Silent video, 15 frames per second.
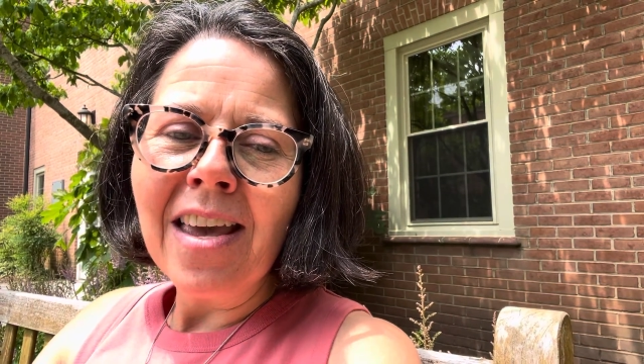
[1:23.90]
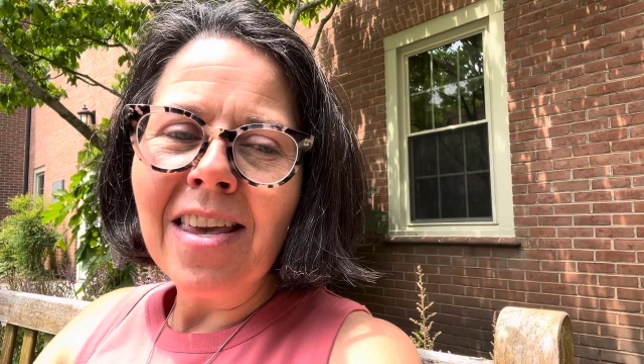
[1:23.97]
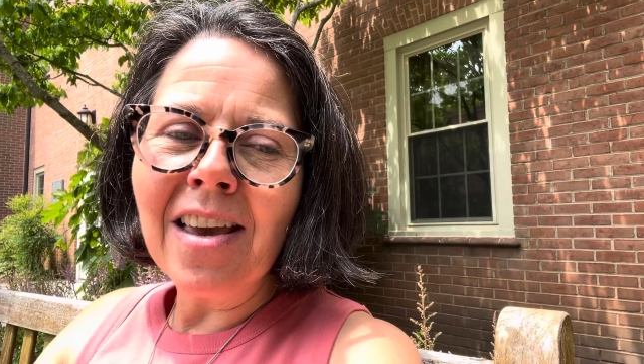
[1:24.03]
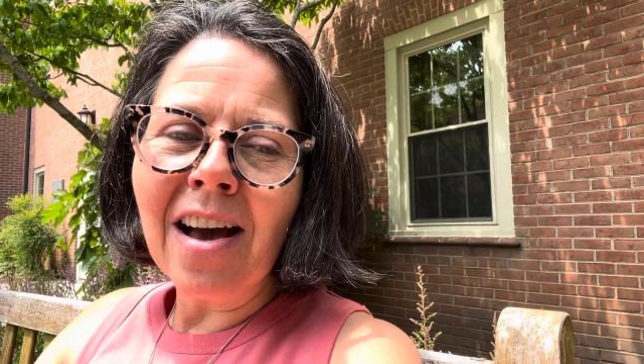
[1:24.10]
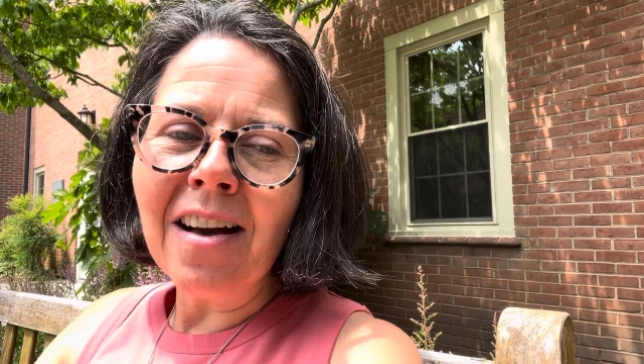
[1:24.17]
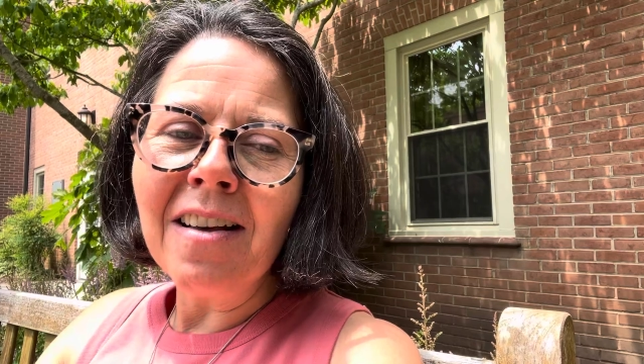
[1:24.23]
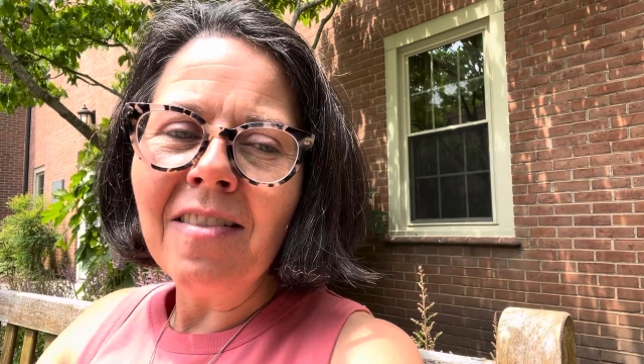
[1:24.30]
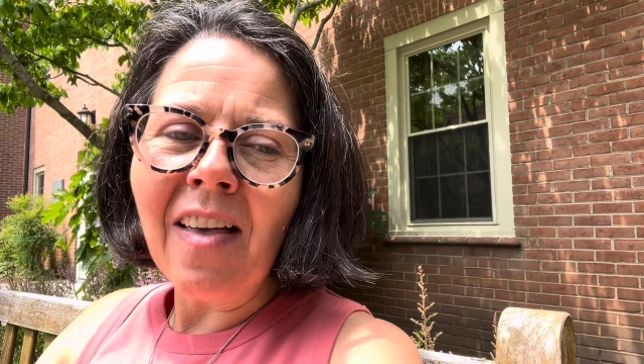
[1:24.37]

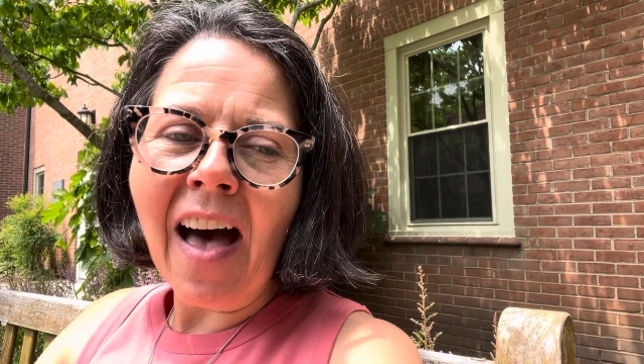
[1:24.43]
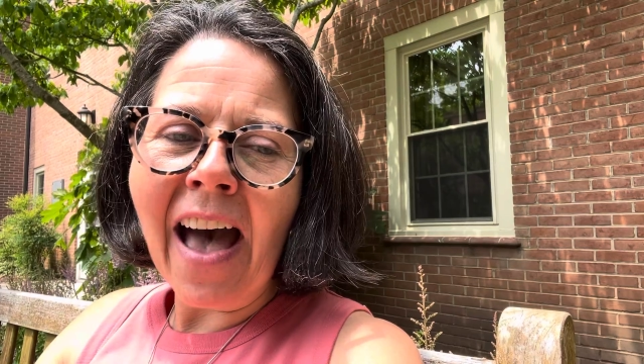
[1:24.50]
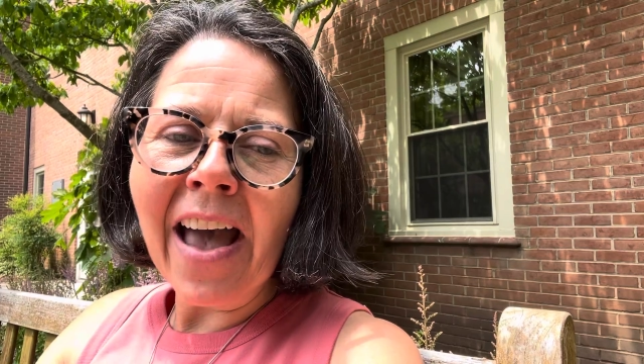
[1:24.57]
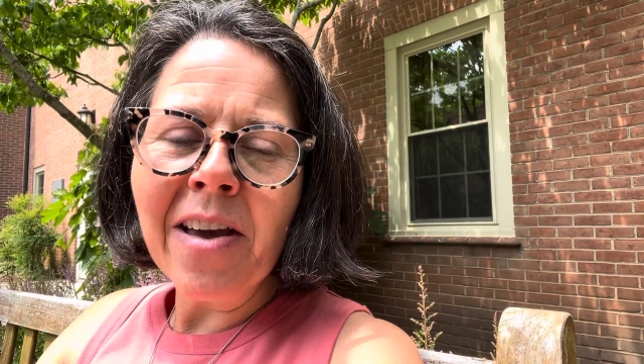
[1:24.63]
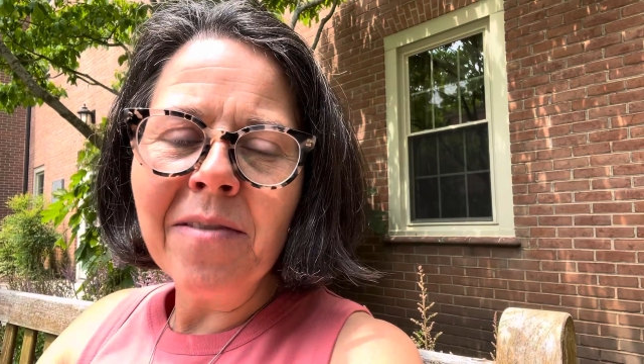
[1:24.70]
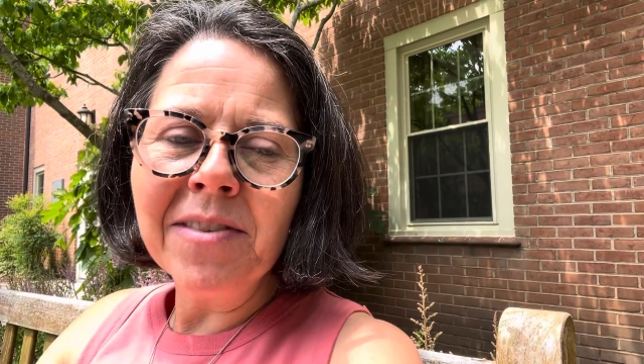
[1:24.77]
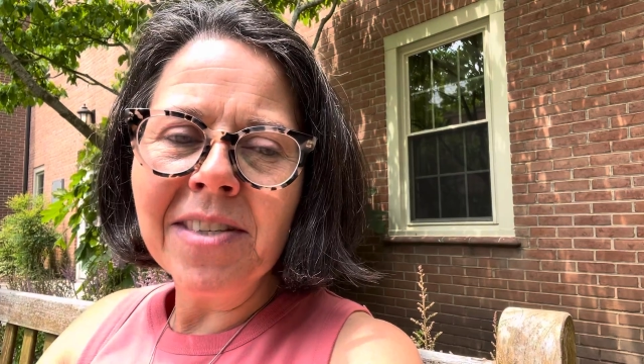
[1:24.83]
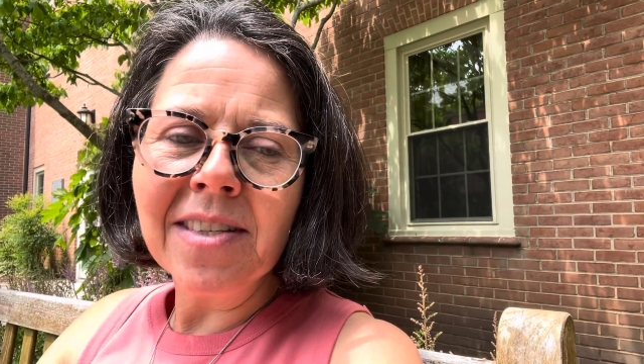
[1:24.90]
young
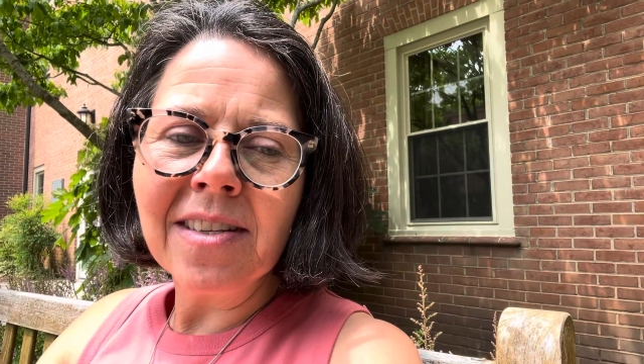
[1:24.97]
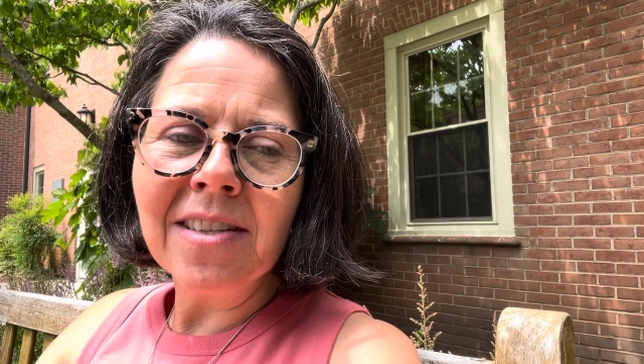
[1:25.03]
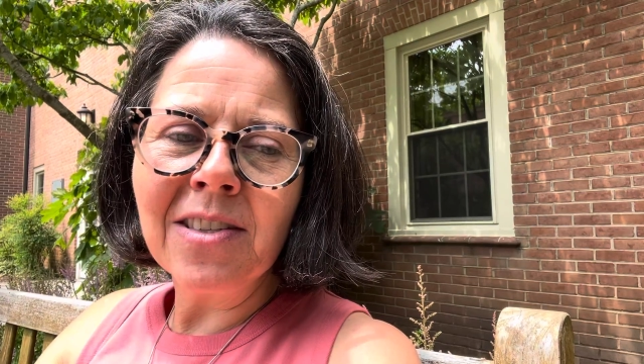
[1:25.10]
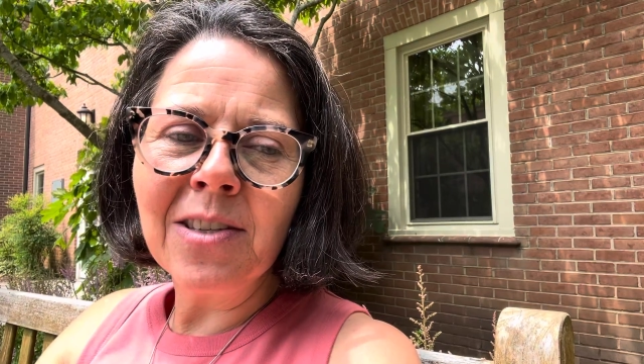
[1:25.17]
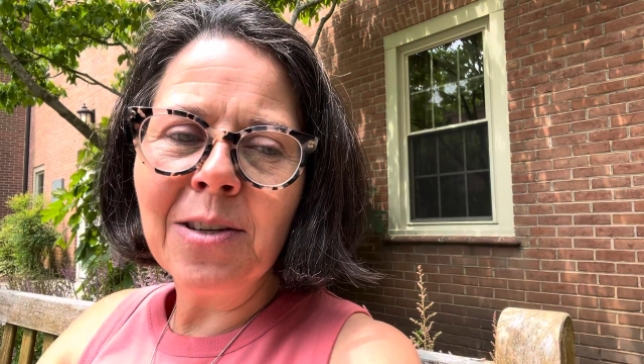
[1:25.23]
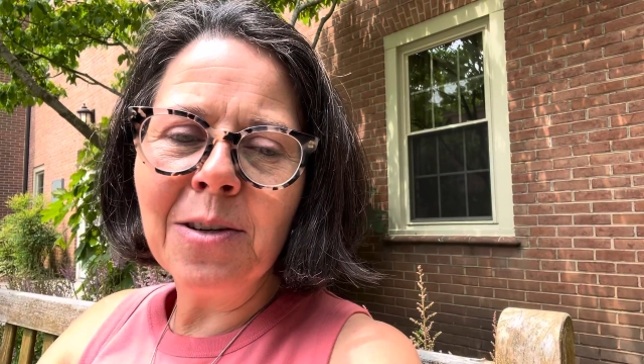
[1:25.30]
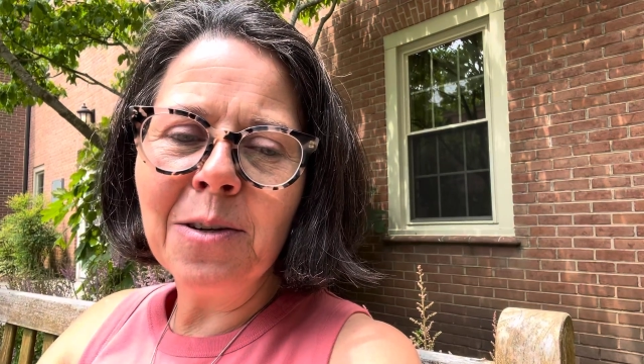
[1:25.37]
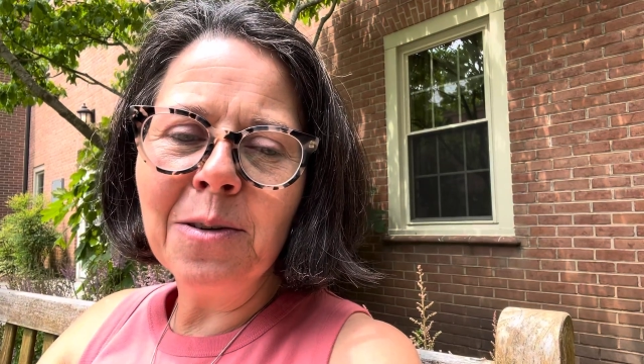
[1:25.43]
lives
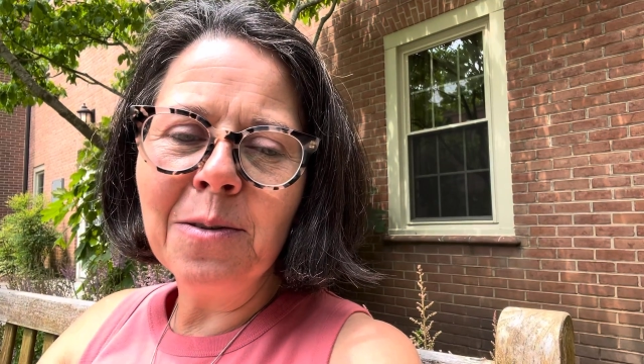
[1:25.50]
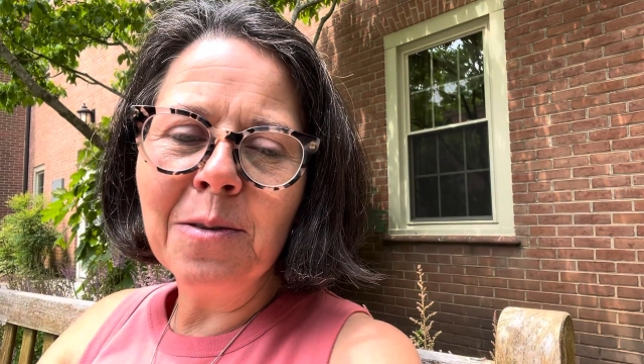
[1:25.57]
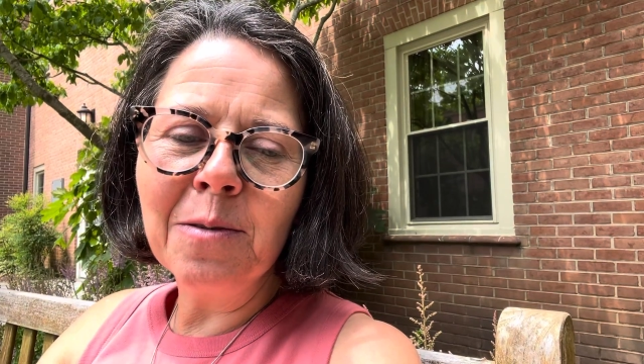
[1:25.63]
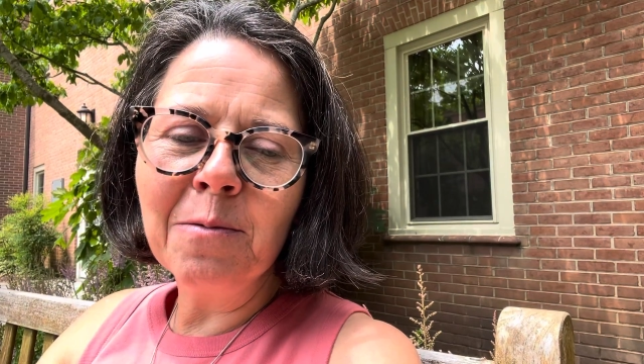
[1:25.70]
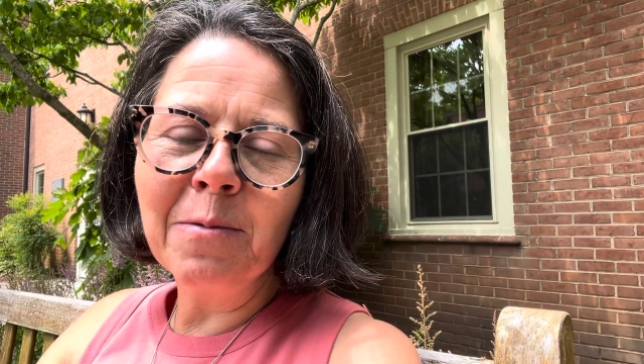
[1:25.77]
to